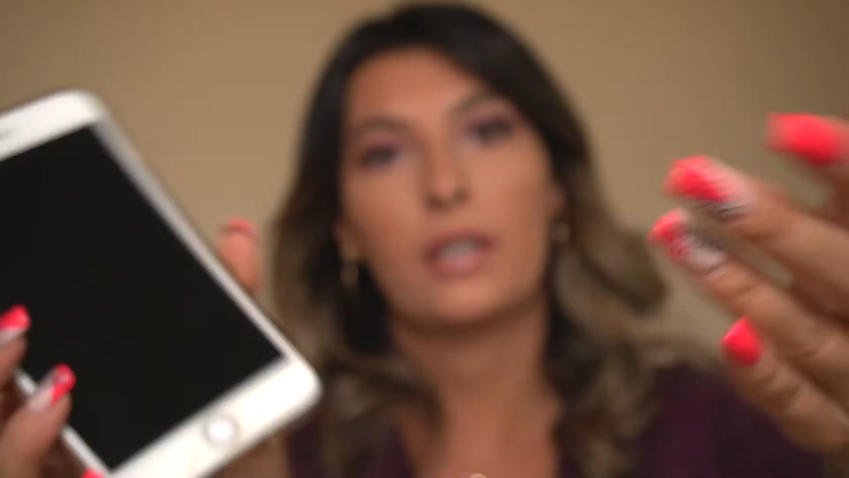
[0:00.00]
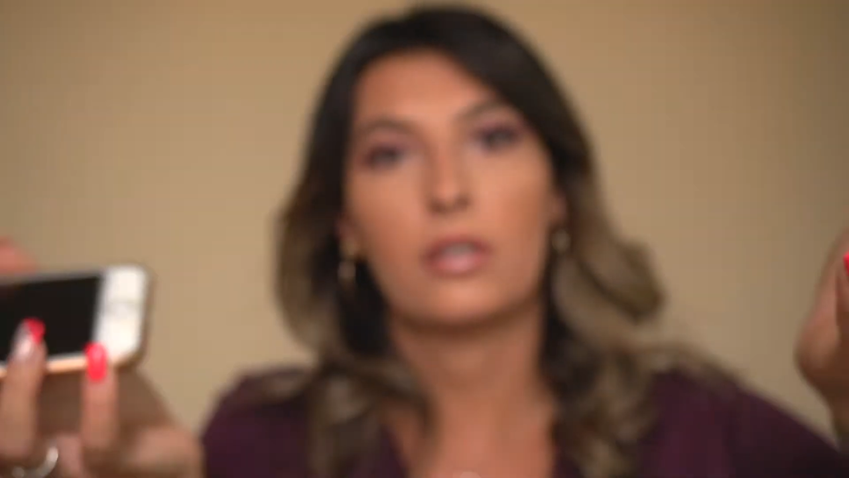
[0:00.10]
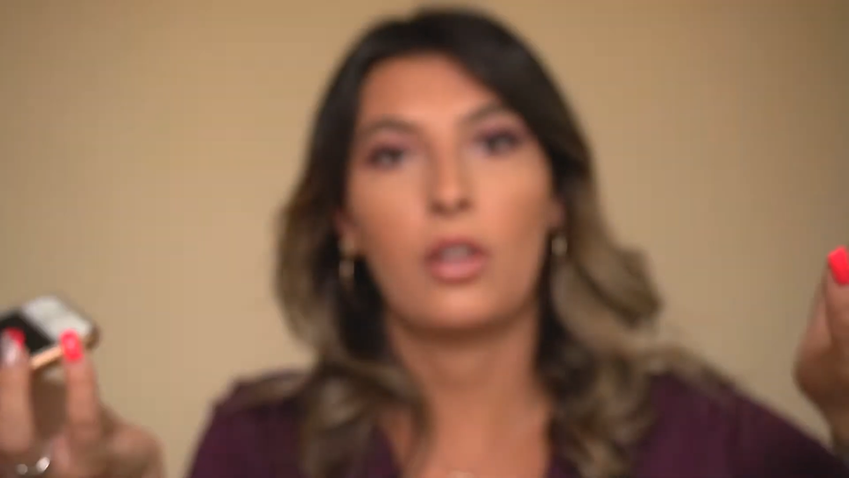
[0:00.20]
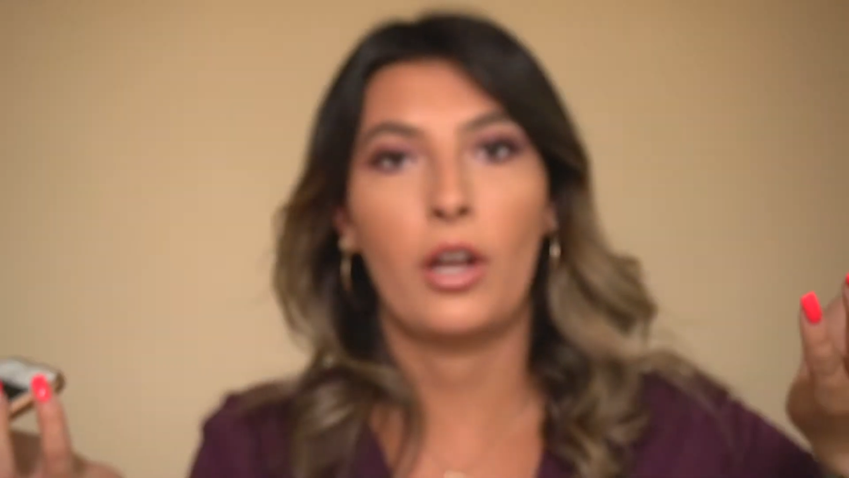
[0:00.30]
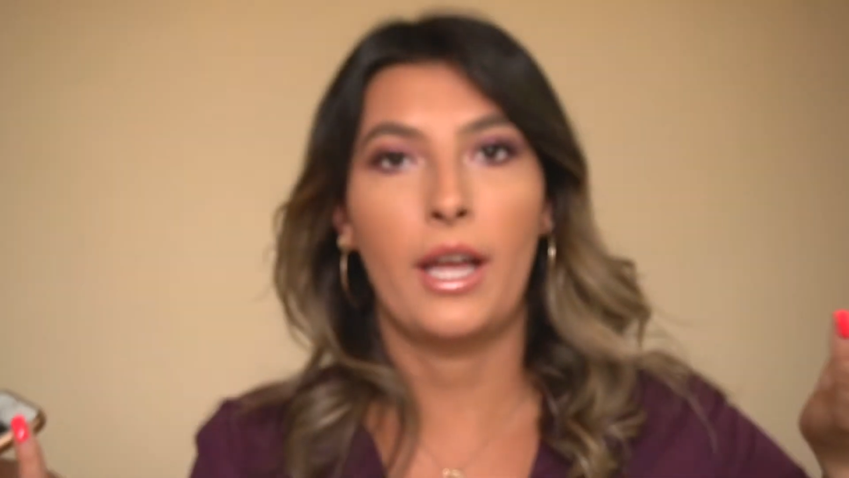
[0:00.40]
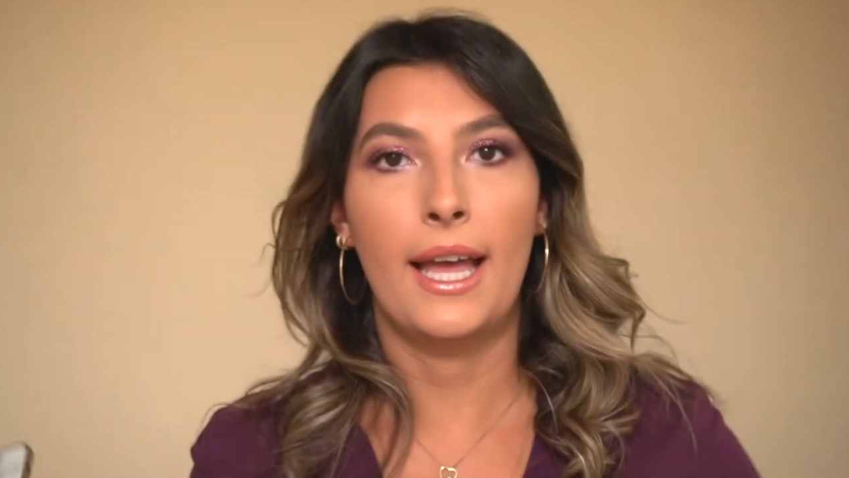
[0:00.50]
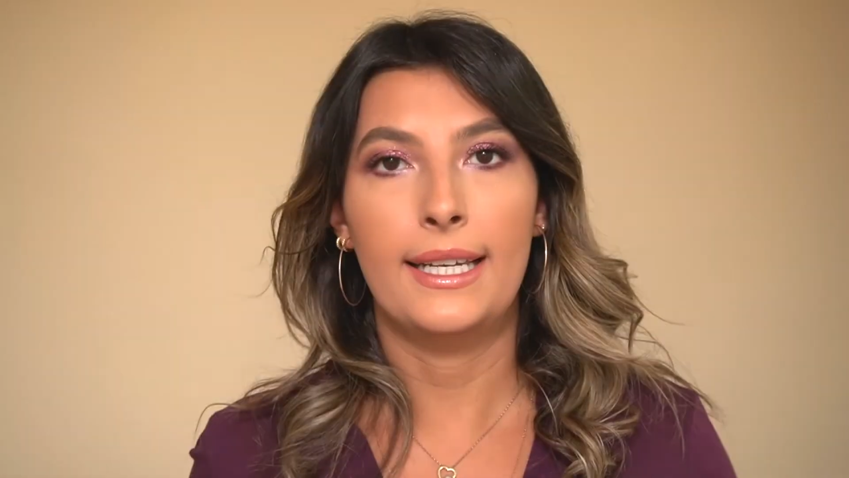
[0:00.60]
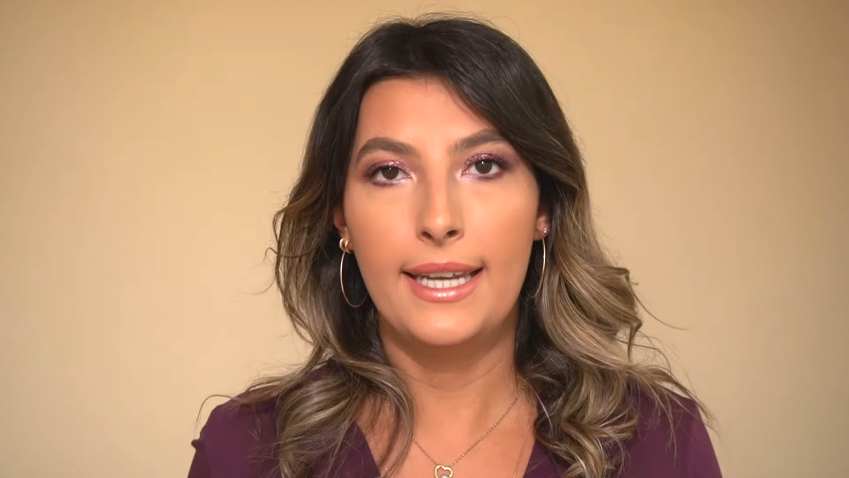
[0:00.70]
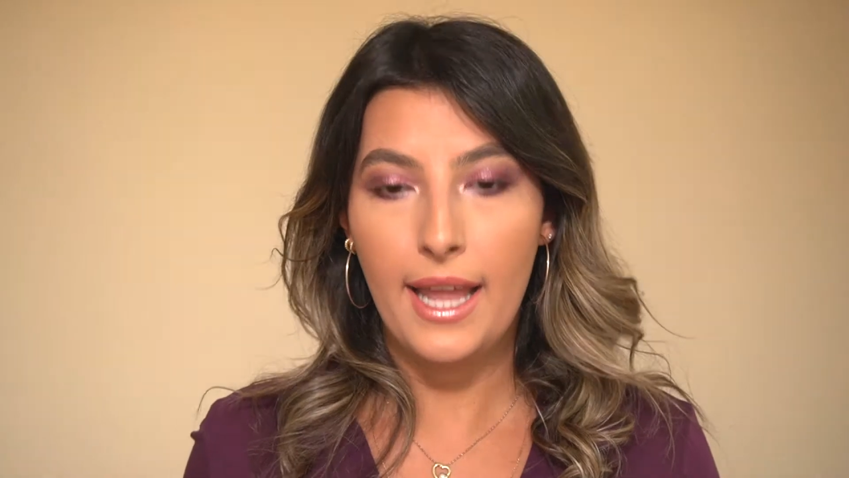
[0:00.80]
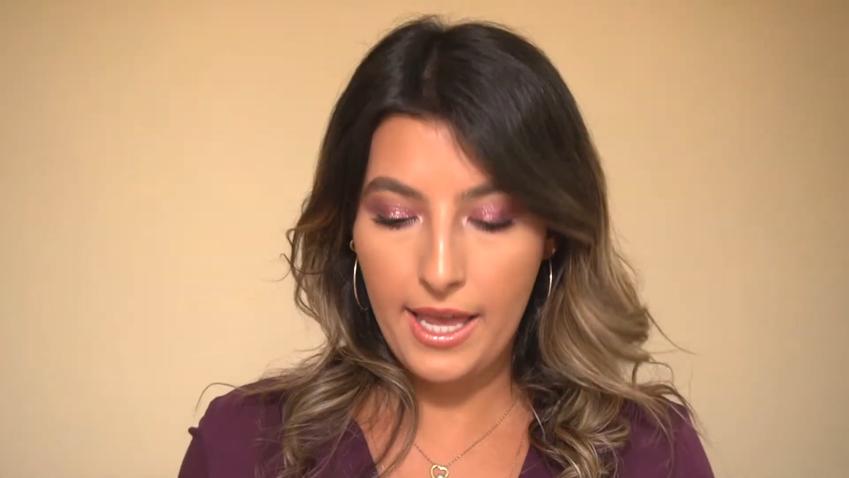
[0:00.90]
o'clock
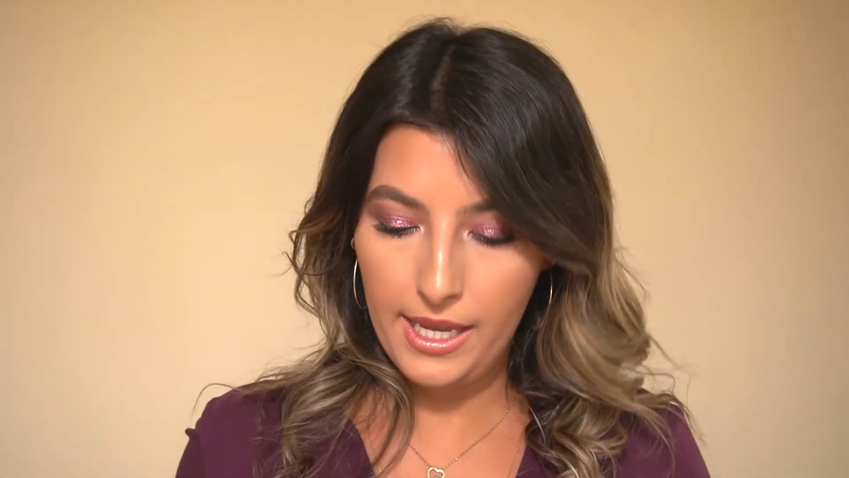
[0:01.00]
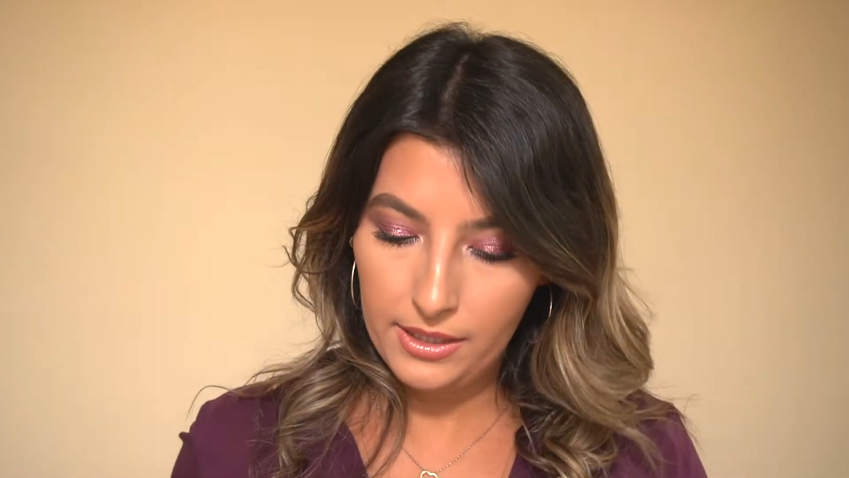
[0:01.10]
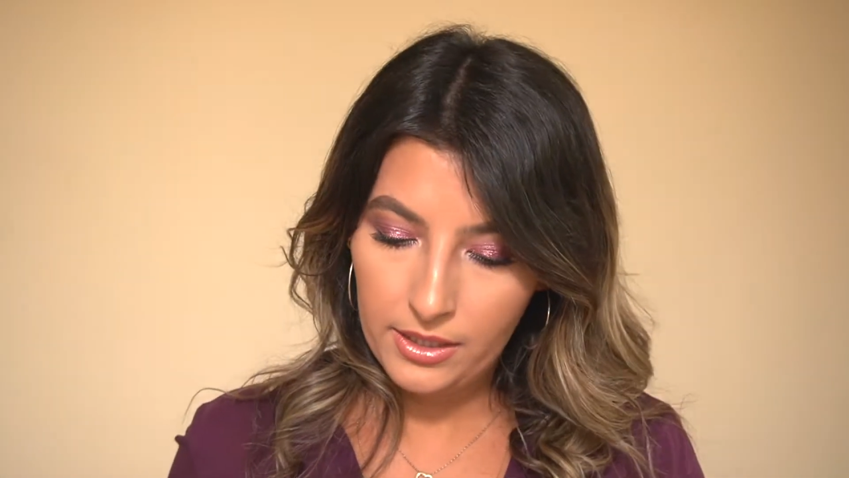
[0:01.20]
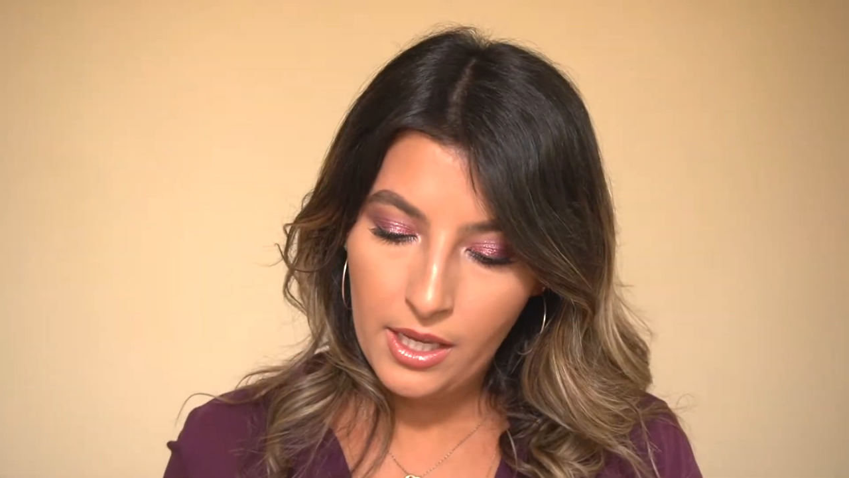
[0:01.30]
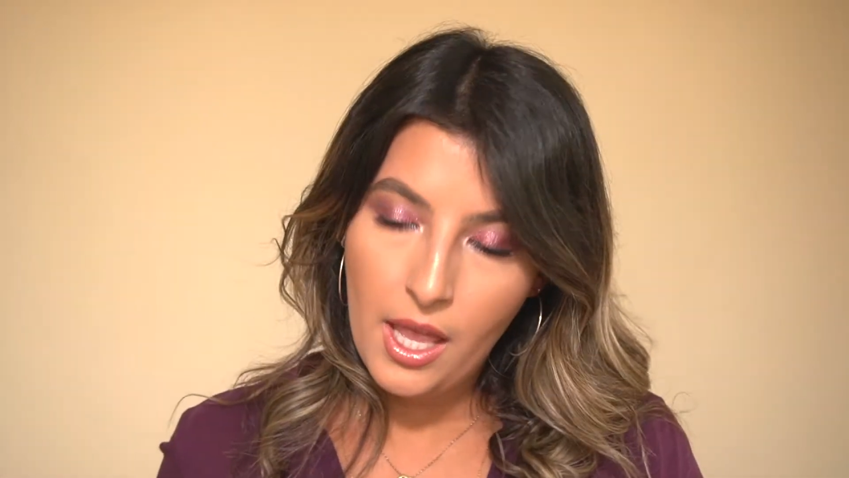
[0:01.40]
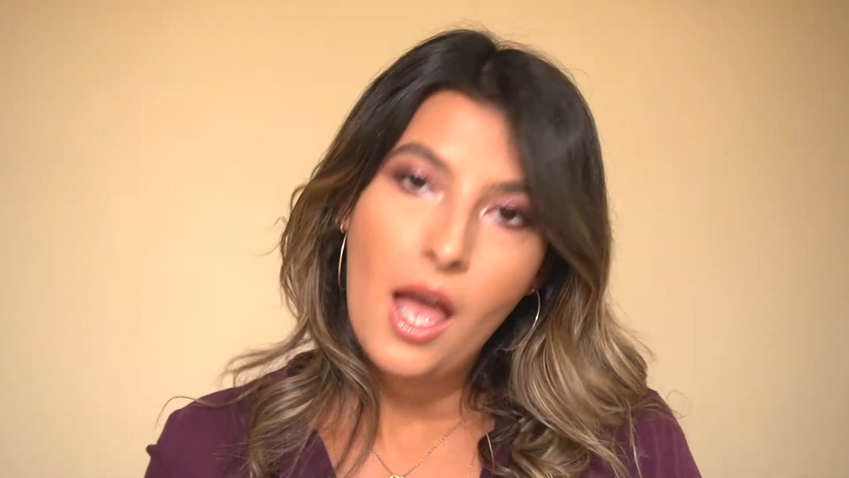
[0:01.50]
at night